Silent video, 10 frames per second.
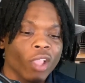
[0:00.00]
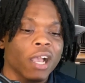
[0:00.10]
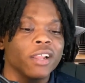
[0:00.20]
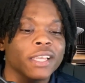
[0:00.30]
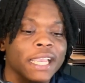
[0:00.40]

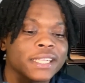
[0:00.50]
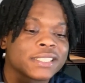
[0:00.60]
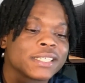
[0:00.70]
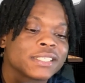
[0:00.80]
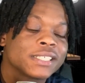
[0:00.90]
I look at the
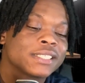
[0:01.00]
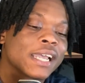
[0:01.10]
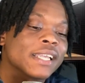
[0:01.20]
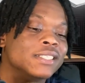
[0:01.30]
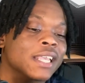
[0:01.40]
Tennessee
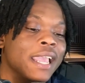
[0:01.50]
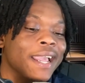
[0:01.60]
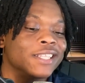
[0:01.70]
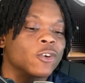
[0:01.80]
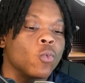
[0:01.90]
Titans
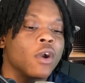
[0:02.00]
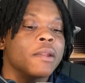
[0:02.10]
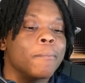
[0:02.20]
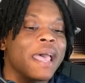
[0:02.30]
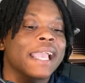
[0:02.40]
and to what
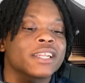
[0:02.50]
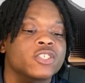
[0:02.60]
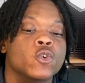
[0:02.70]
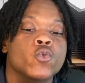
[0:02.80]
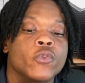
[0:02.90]

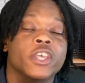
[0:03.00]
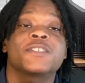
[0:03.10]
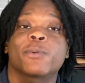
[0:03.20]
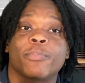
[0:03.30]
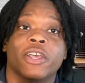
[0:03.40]
magnitude this
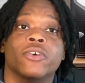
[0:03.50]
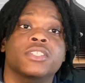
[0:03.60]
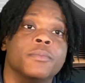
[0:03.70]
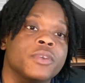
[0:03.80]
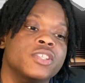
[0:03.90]
propels
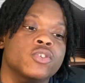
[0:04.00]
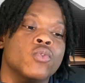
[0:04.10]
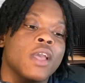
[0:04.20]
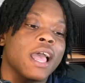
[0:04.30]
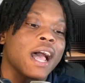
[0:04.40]
them into,
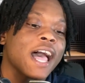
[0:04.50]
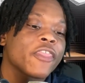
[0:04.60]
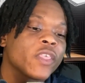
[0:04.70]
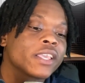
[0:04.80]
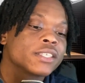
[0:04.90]
I
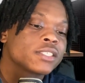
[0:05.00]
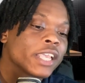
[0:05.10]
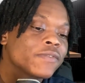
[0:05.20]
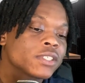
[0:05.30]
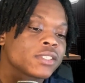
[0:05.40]
think it's
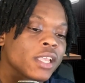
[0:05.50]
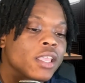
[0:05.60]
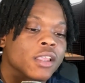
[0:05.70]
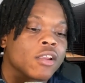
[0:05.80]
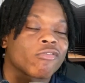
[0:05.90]
safe to
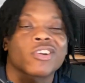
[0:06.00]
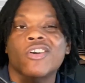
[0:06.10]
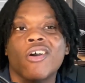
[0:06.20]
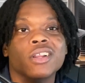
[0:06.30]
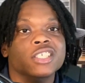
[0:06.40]
say,
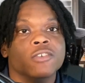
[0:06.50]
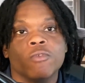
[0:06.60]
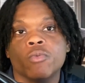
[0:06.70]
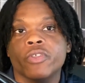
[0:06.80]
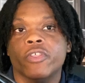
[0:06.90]
regardless of
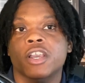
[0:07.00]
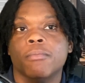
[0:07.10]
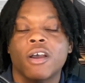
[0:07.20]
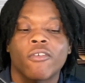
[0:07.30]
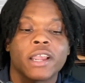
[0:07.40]
what we think
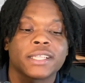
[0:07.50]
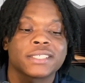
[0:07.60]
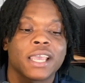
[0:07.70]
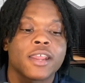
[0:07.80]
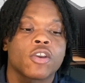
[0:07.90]
about Ryan
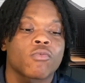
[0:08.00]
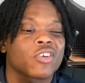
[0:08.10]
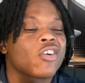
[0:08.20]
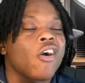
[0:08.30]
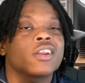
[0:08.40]
Tannehill,
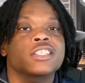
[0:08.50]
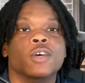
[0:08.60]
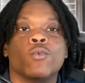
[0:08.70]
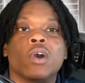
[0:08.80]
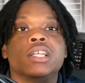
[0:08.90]
regardless
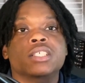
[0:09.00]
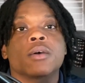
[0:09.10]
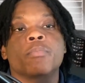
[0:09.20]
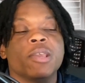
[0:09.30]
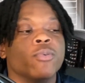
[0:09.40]
of what
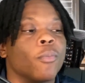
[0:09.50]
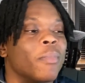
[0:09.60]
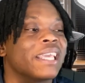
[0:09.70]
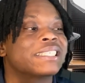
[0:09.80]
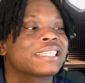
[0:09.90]
some people
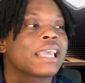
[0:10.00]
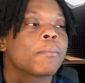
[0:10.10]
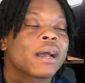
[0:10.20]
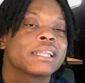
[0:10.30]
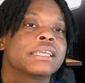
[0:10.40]
may say
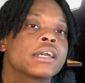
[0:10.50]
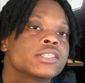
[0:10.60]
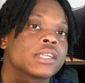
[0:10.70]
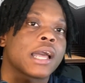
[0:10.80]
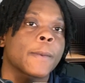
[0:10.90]
about
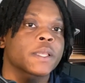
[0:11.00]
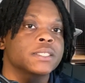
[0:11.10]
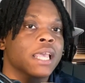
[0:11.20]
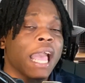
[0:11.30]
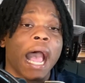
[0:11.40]
DeAndre
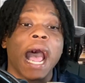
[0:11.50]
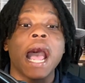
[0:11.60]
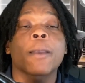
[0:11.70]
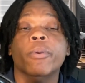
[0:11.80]
Hopkins, I